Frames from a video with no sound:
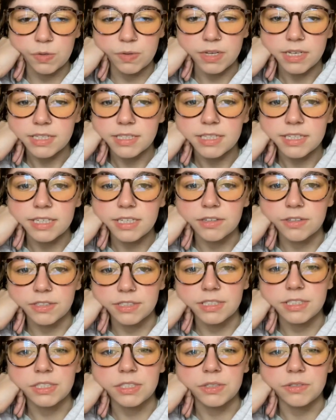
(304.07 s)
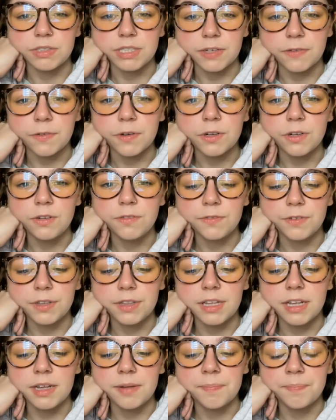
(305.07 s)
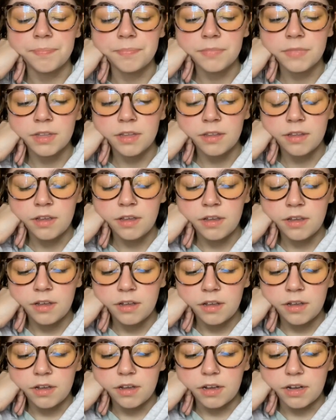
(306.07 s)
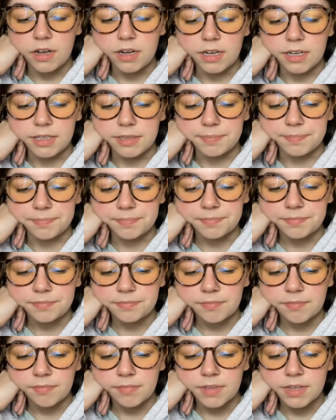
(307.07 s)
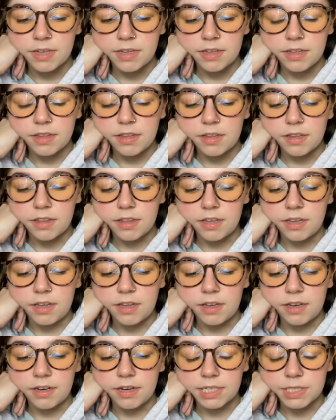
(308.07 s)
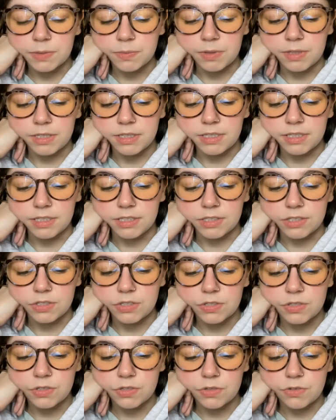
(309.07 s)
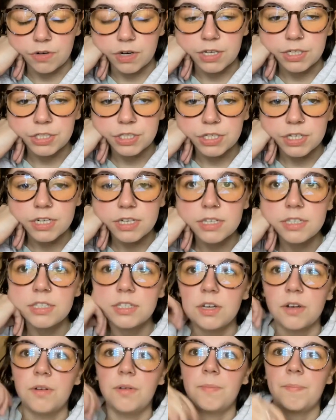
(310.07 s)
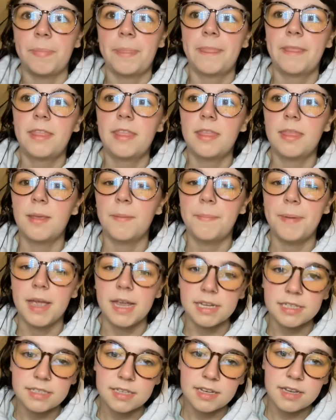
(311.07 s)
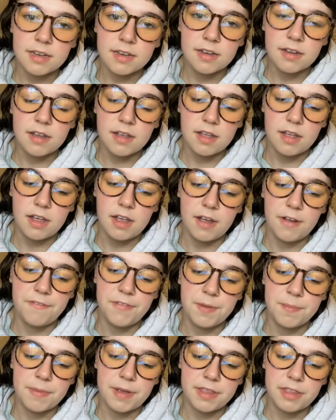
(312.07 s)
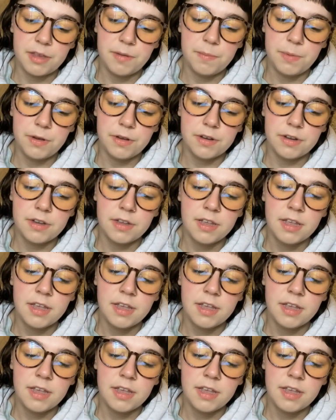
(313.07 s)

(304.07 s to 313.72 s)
easy or is it too difficult for them? The next one is structure, so the pacing of the method book.